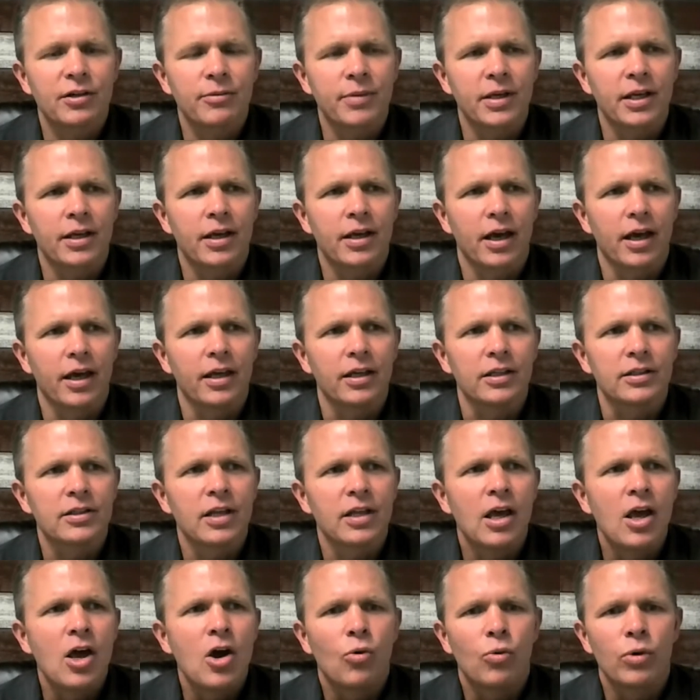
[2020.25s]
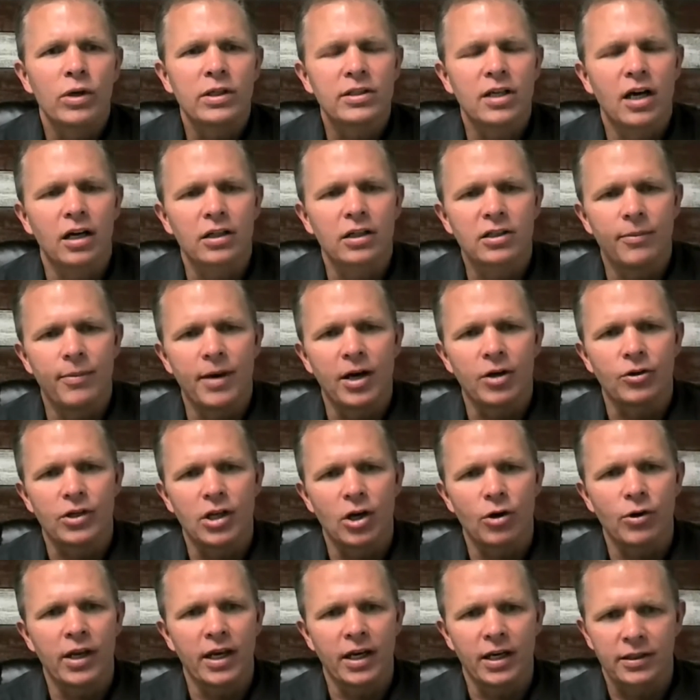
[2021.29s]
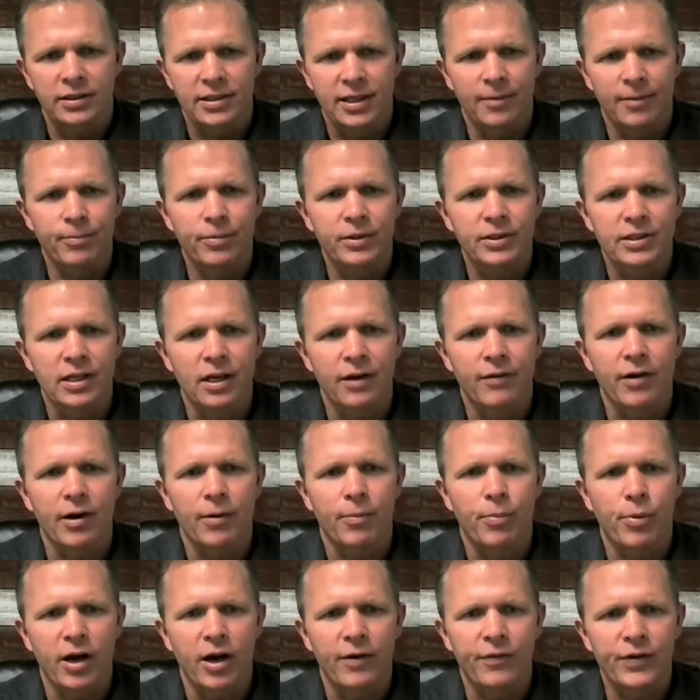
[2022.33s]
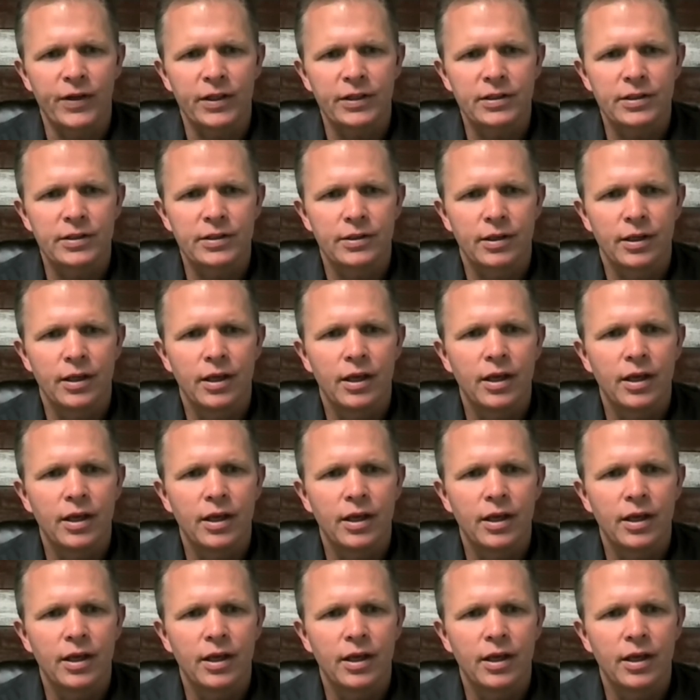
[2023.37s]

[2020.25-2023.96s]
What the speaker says: because we talked about donating 10% of our profits